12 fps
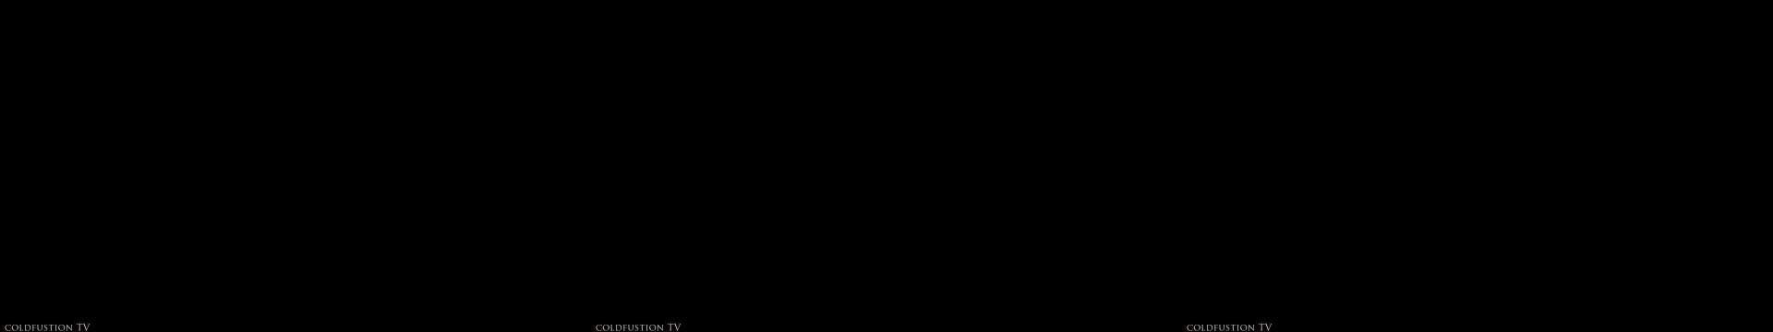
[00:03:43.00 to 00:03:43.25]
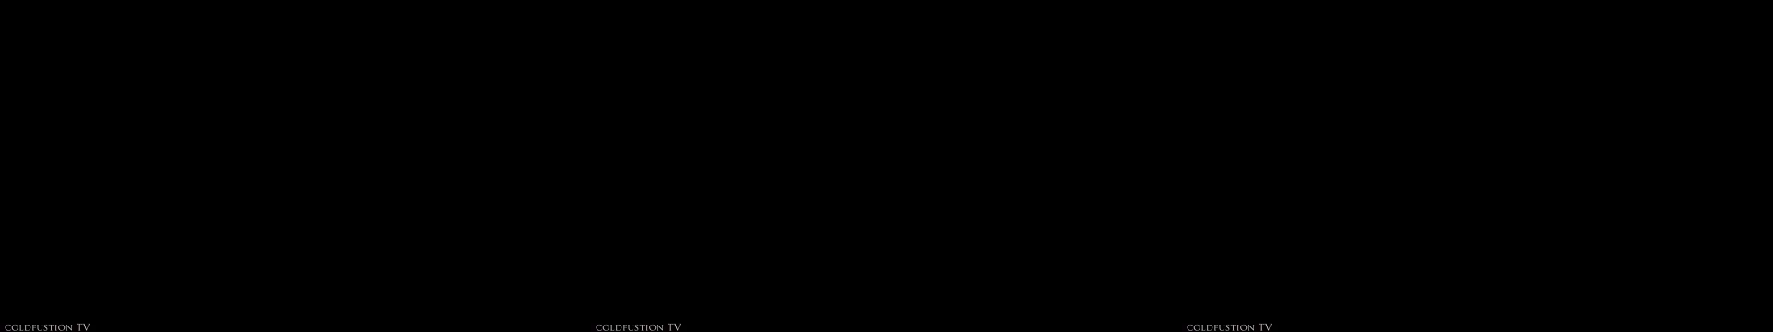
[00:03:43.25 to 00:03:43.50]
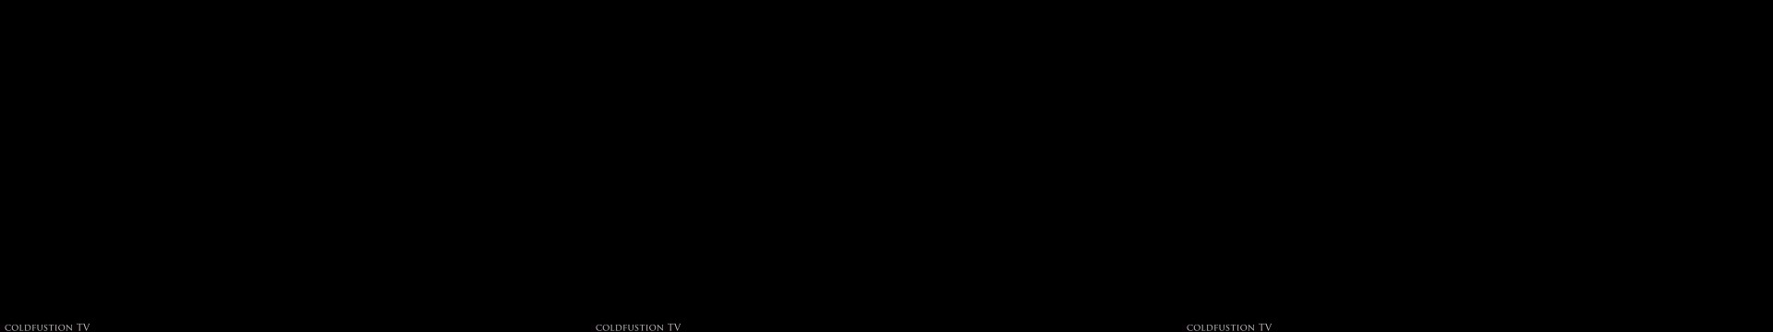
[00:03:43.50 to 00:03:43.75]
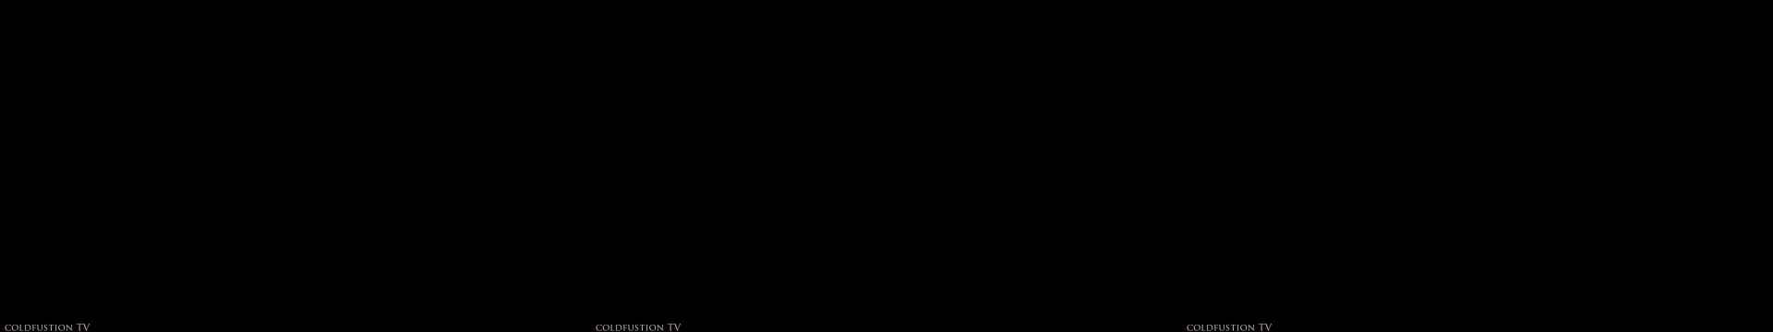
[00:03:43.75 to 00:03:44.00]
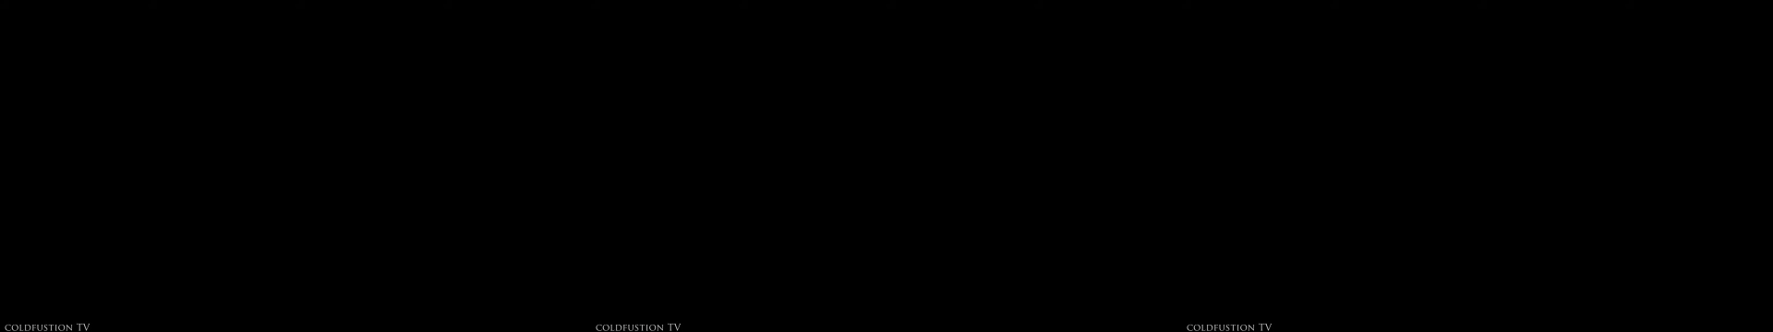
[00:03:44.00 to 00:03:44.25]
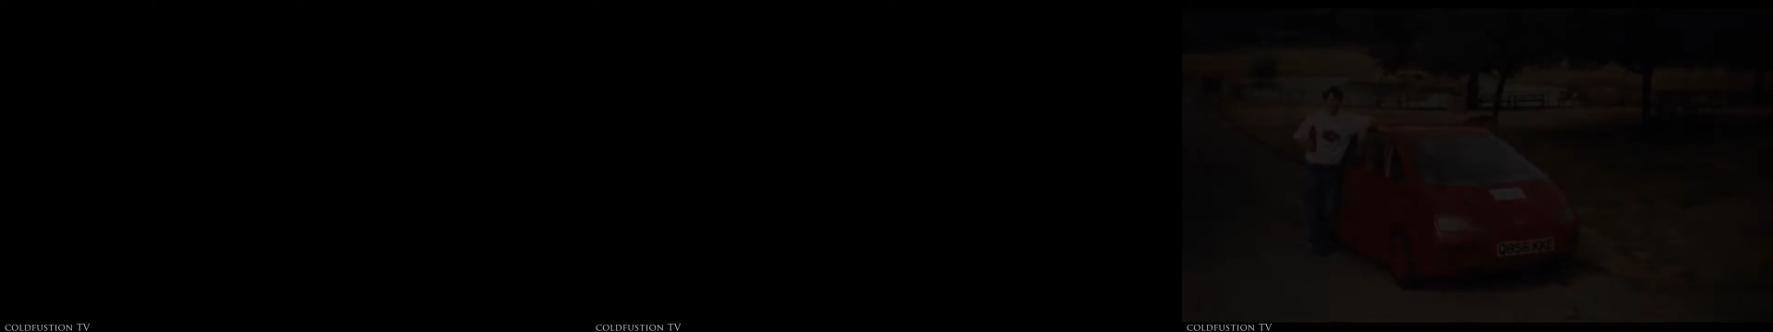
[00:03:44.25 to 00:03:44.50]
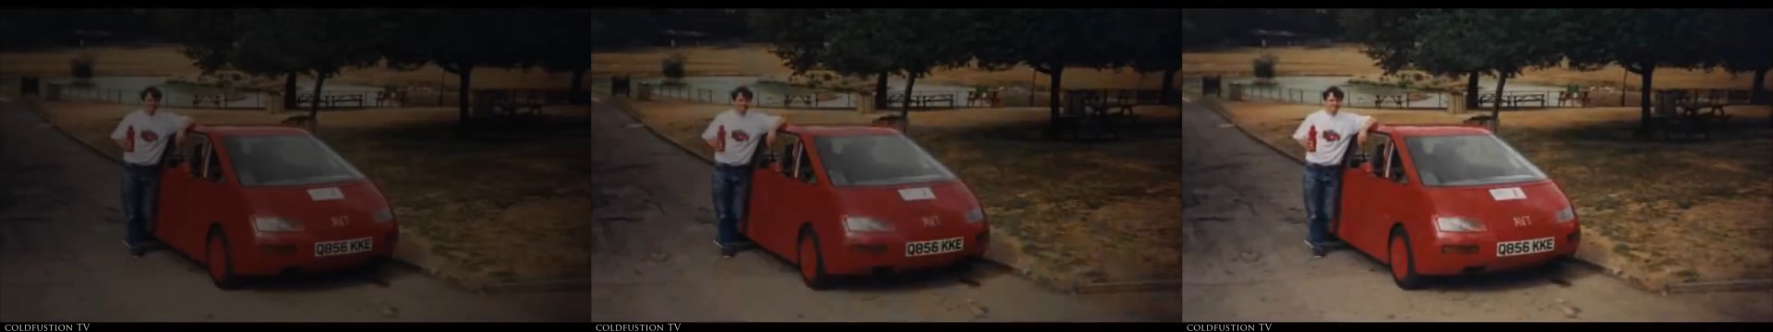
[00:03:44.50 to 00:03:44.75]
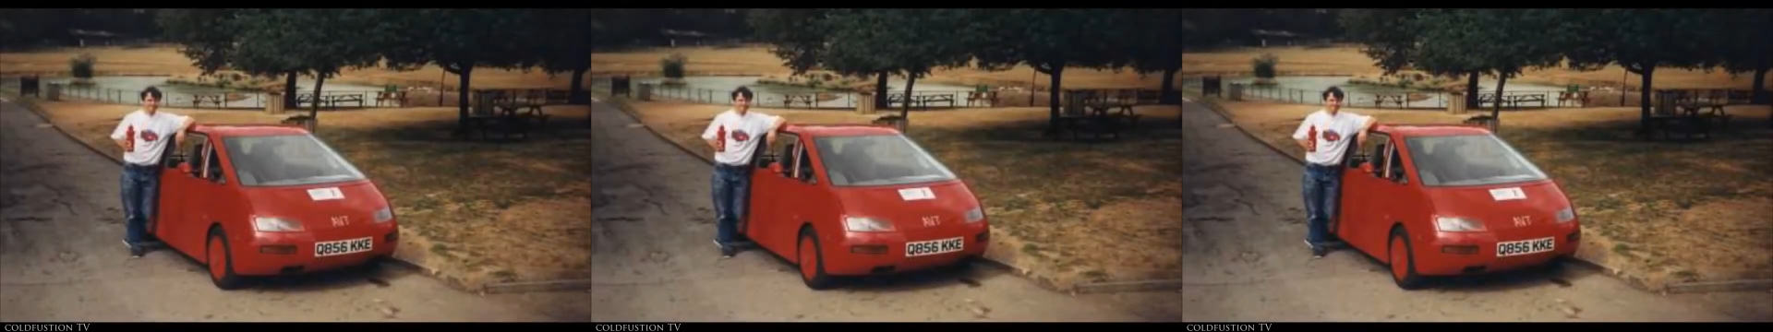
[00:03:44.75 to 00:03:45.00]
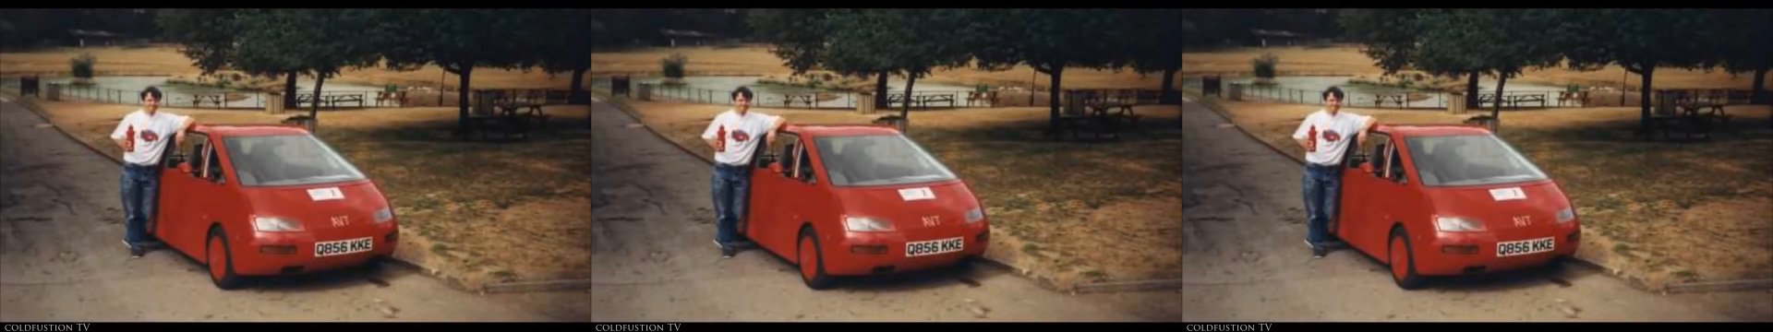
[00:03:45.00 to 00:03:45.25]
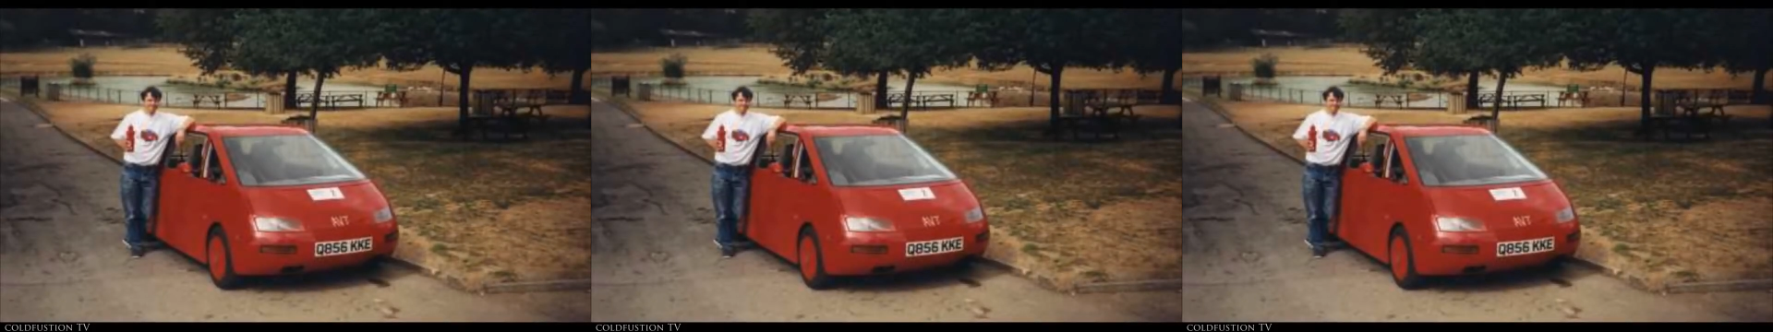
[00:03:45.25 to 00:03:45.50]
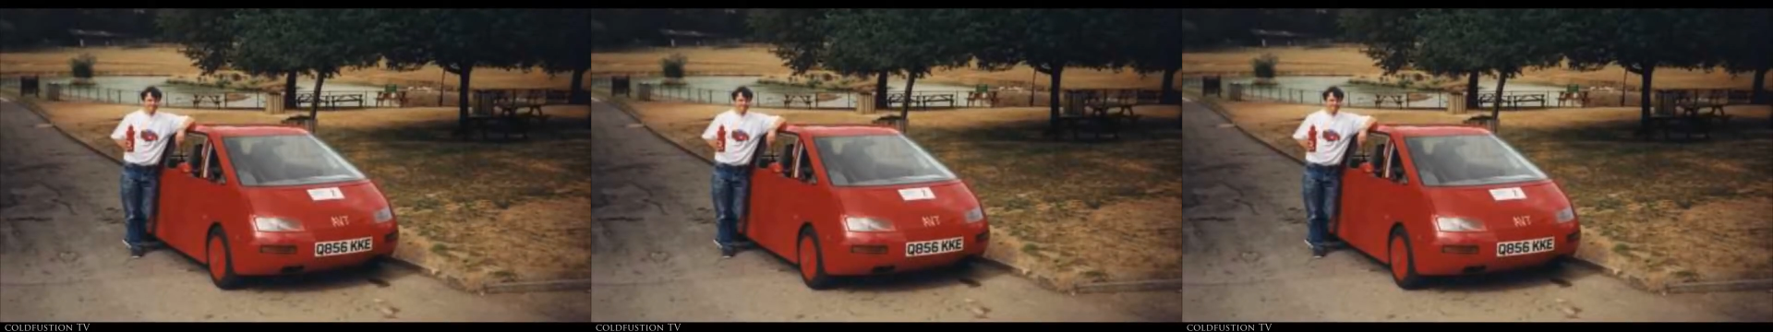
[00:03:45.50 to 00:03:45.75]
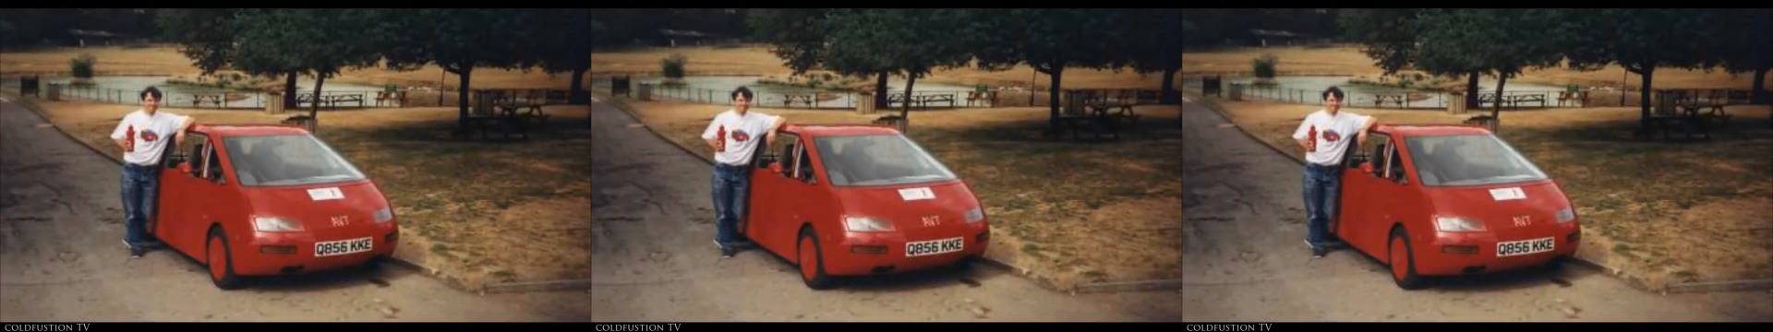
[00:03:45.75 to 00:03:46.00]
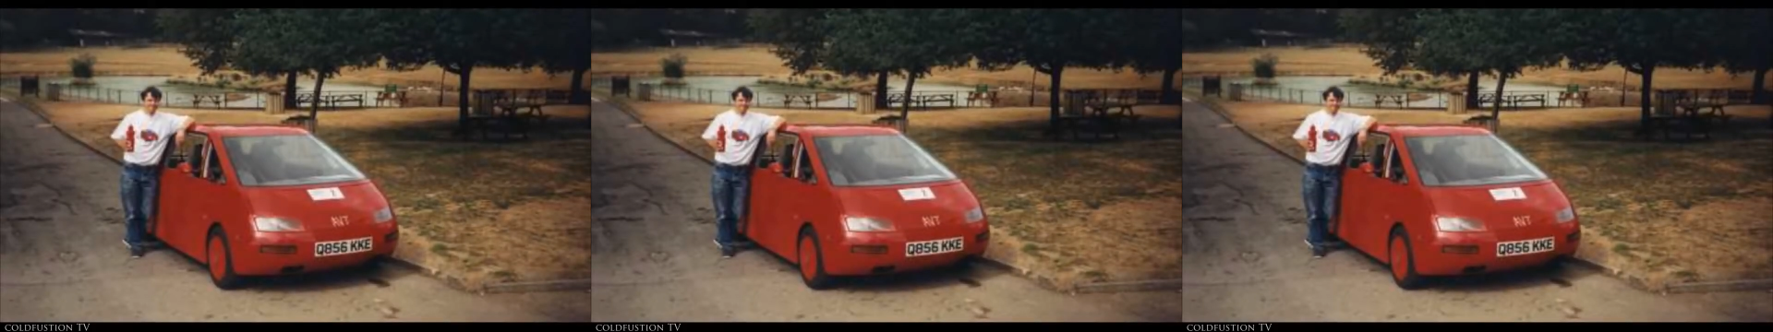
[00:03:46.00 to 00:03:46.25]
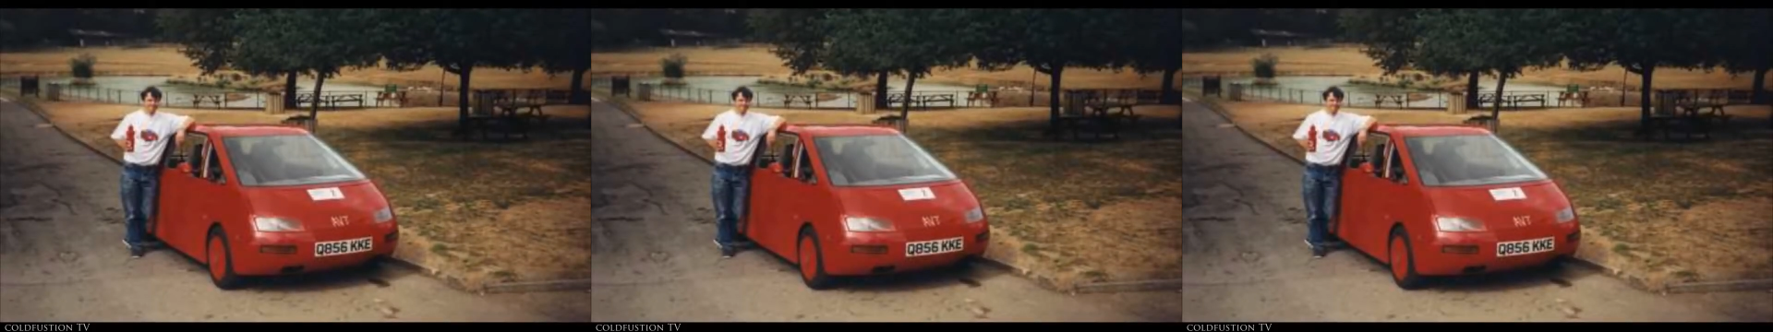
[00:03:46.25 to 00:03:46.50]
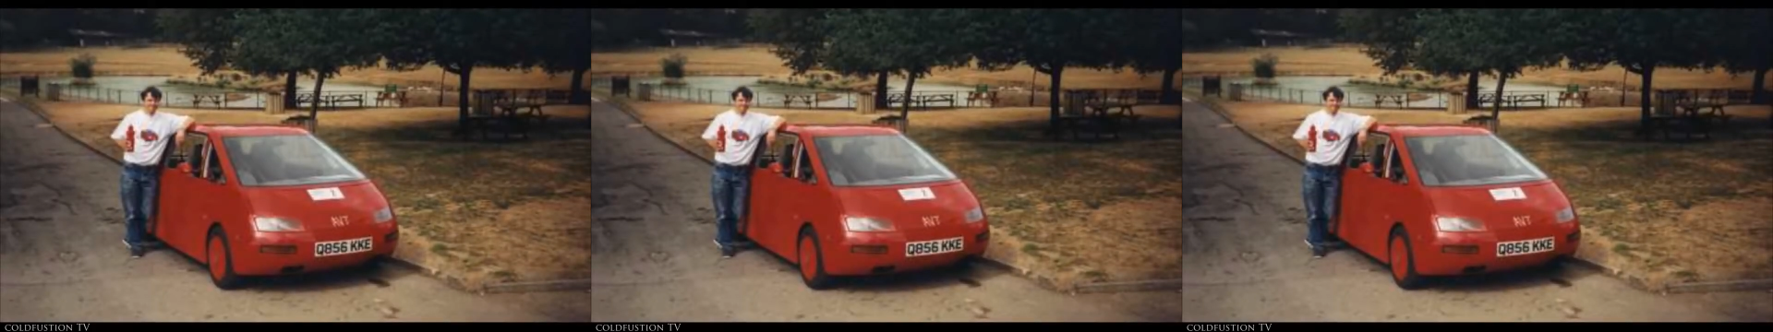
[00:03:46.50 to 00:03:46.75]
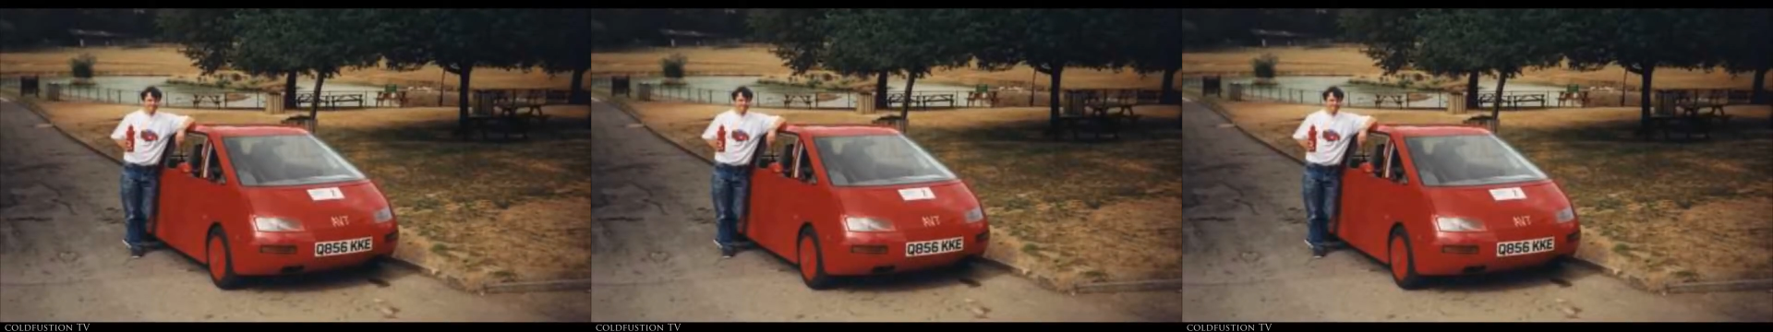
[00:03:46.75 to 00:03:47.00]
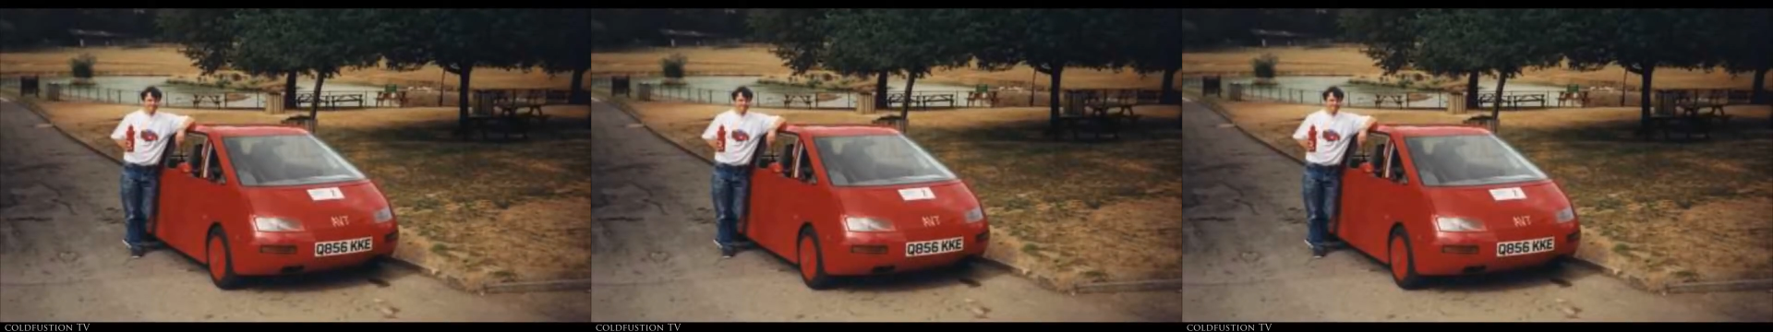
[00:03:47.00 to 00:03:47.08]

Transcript: Nobody's mouth can be seen.